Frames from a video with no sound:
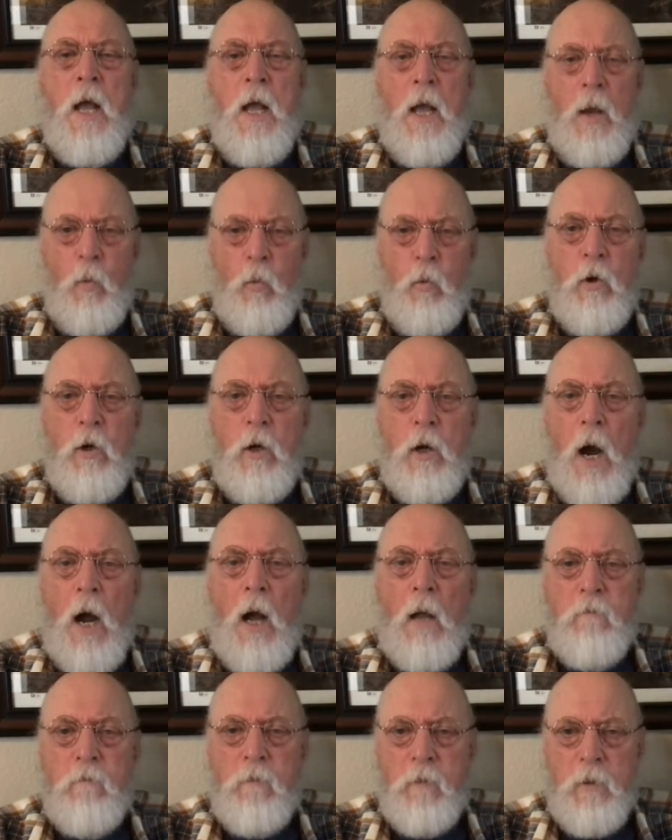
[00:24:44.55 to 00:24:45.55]
And we're
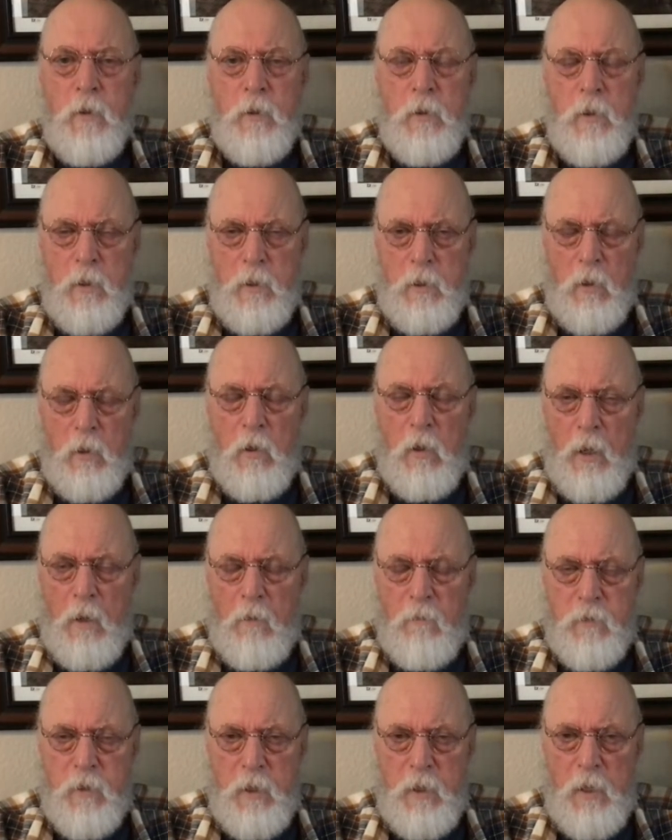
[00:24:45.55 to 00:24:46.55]
confident in our
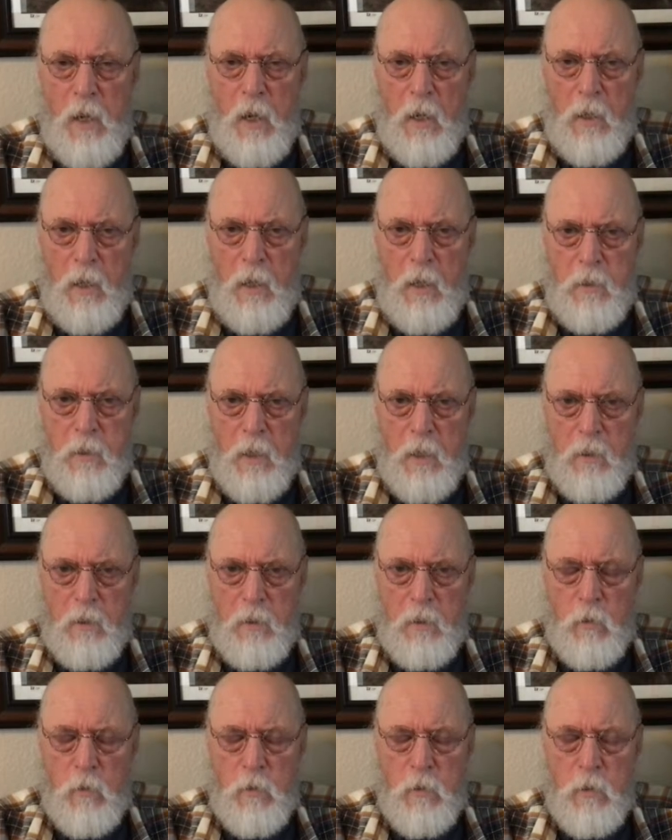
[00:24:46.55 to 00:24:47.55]
FDIA
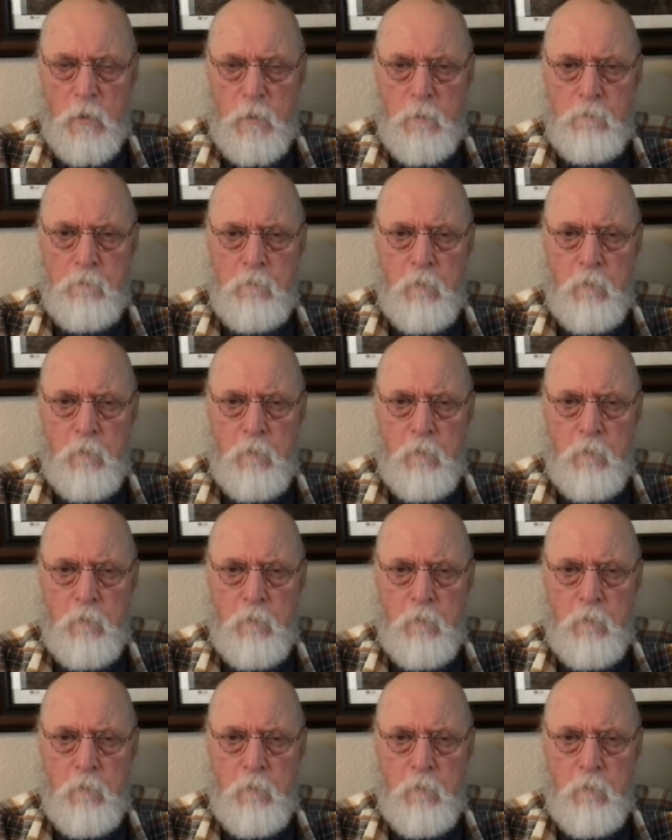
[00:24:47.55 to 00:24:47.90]
diagnosis.